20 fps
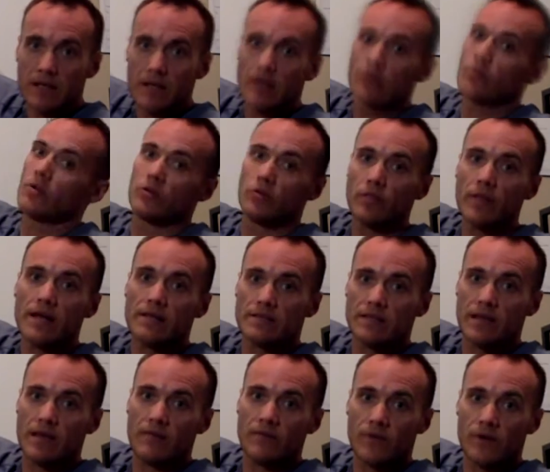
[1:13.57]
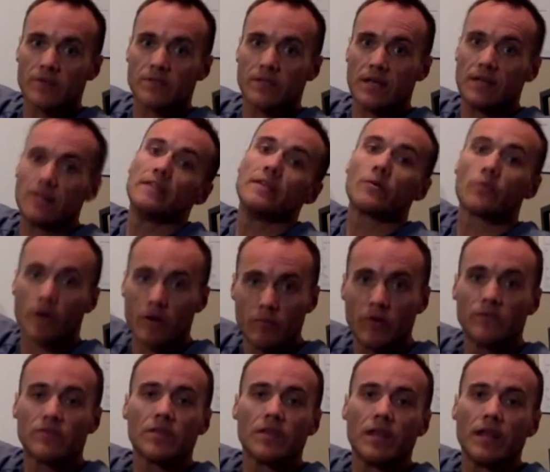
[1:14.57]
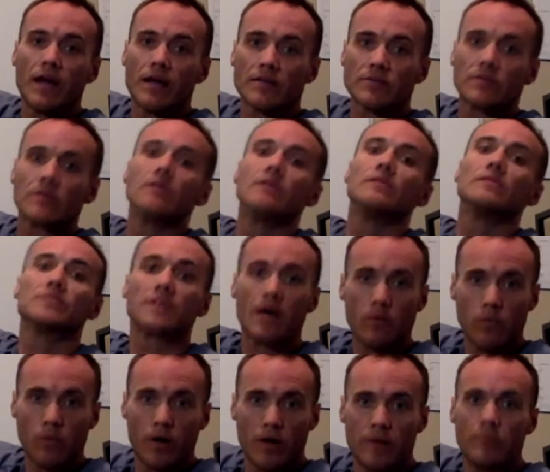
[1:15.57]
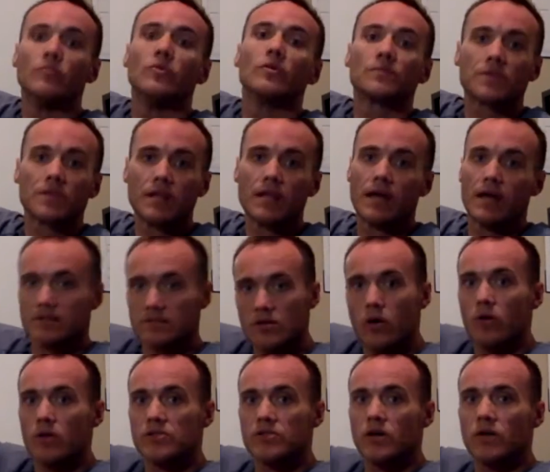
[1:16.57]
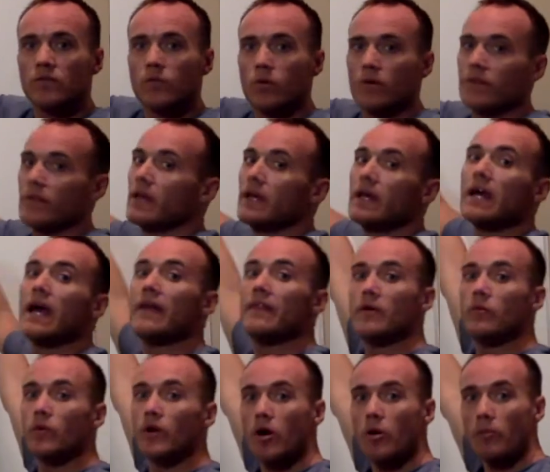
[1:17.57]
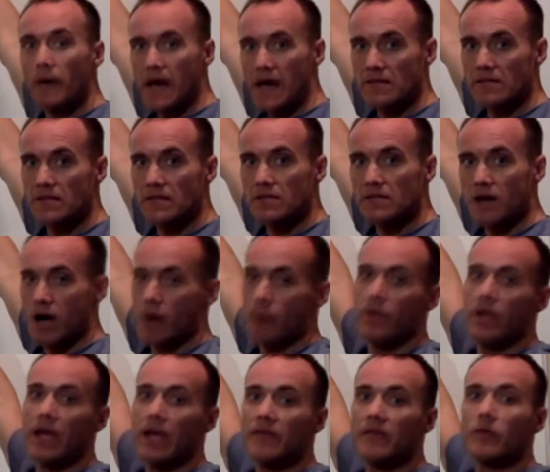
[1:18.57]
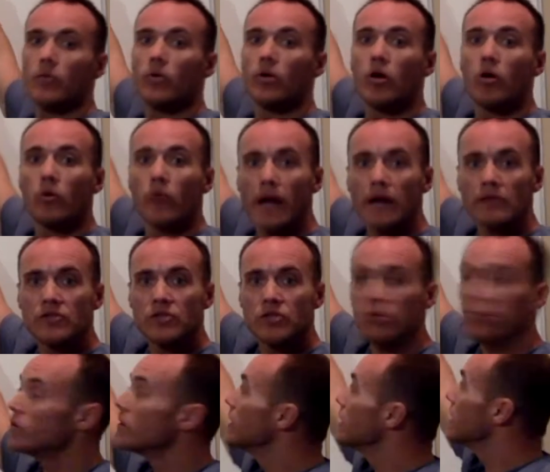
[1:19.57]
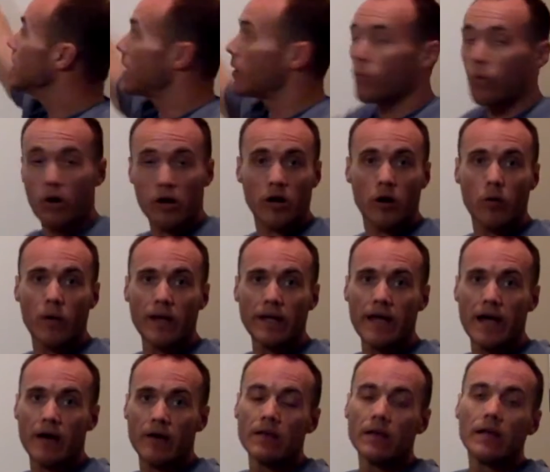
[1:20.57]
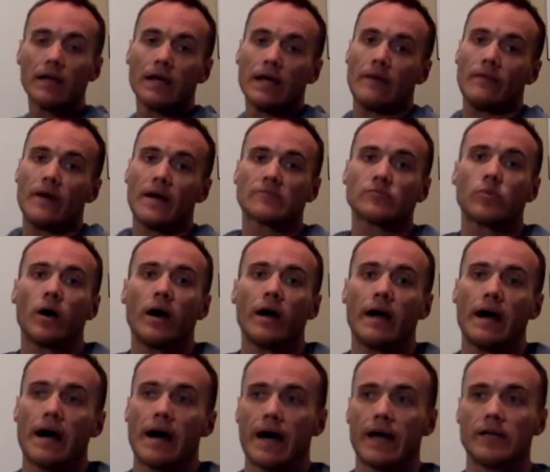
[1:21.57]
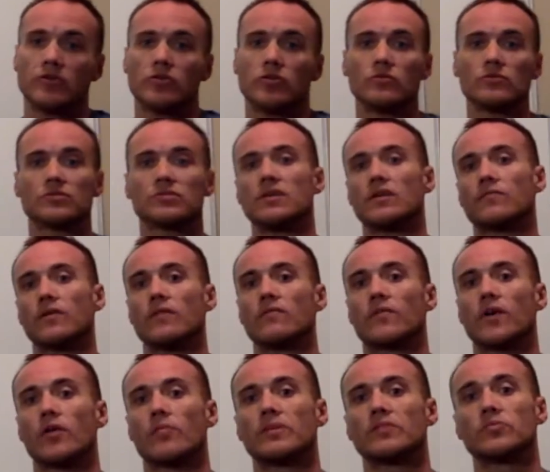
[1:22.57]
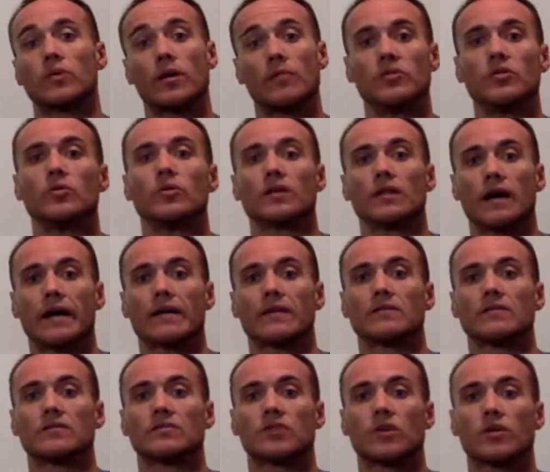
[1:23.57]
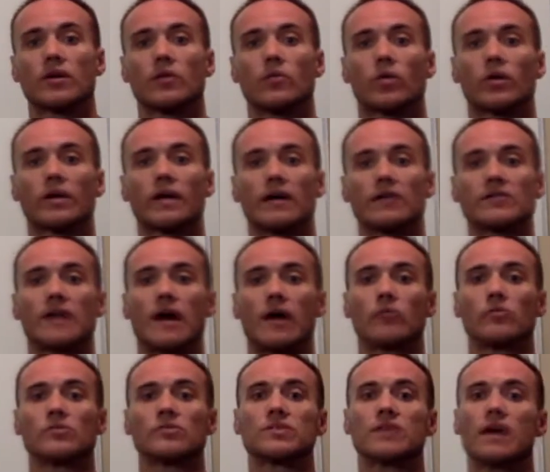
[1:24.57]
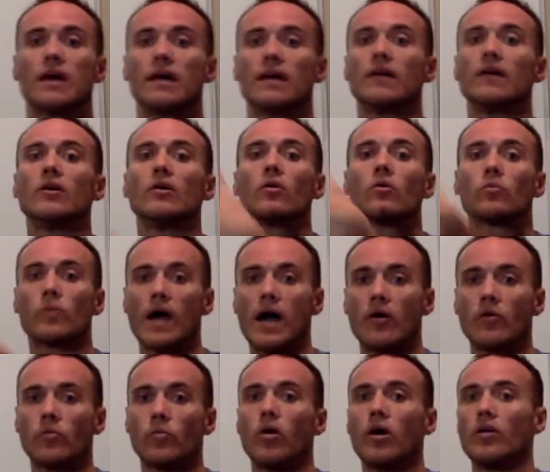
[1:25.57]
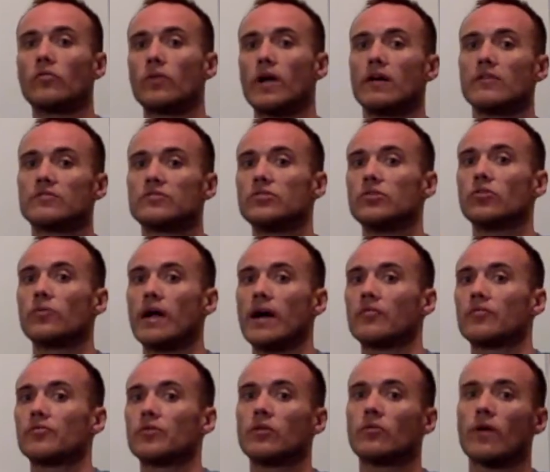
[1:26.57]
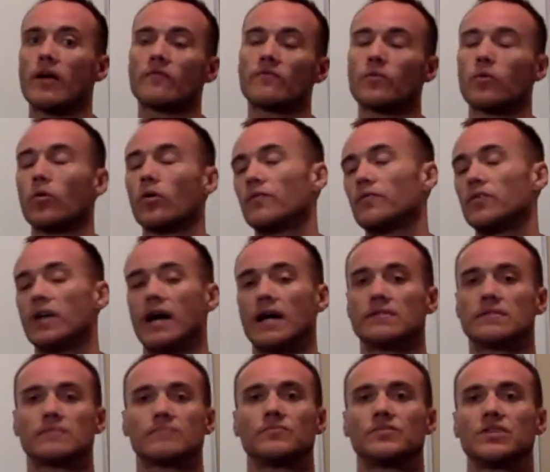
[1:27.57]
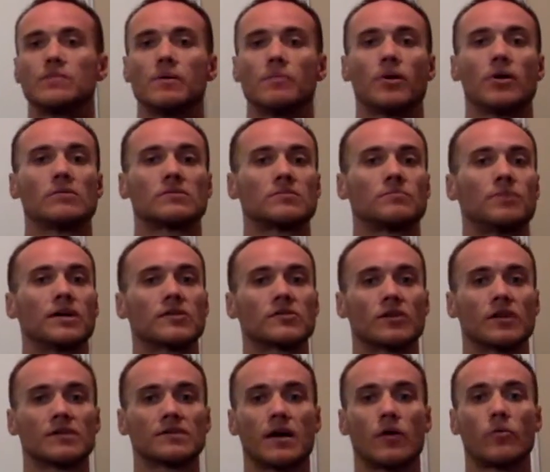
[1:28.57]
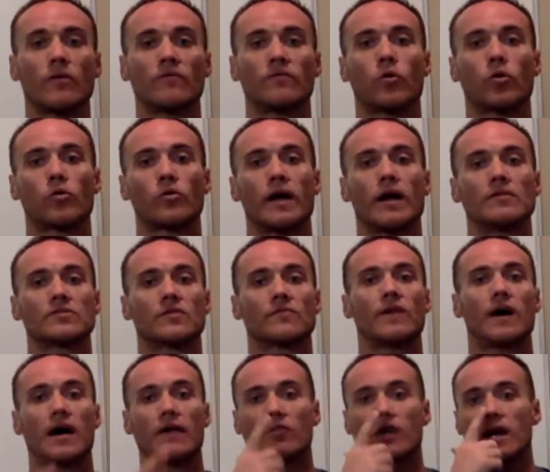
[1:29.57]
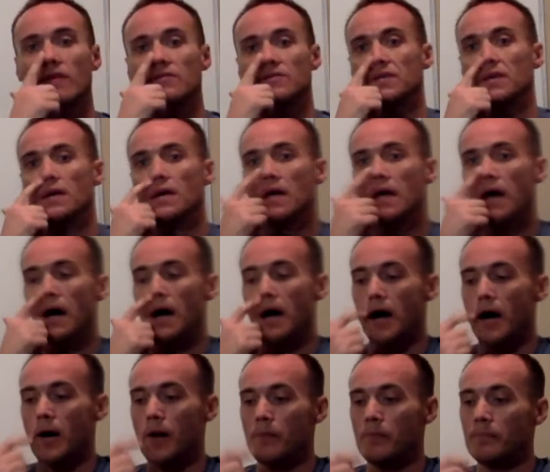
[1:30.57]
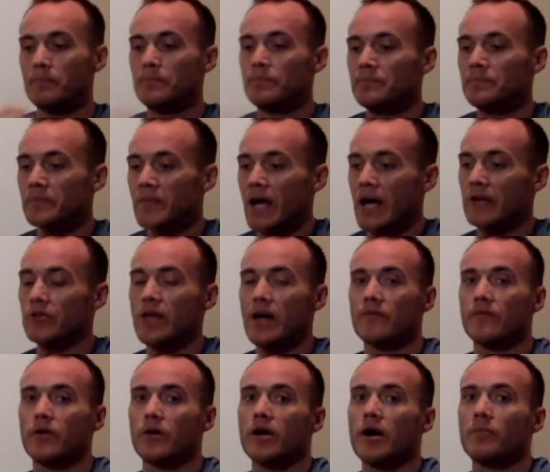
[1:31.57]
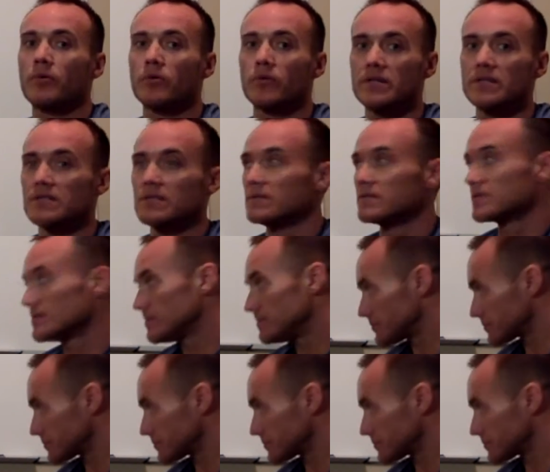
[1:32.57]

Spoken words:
We're going to do that first set, and then we're going to move to the next. Set 1, move to the next, so on and so forth. And then we go back to the top, and then we'll go round 2 and work our way down. And that's why I use different verbiage when I'm doing like circuit workouts. I will say round 1, round 2, round 3, round 4. If you guys see me post a picture and I say I went 4 rounds or 5 rounds, I do that for a couple reasons.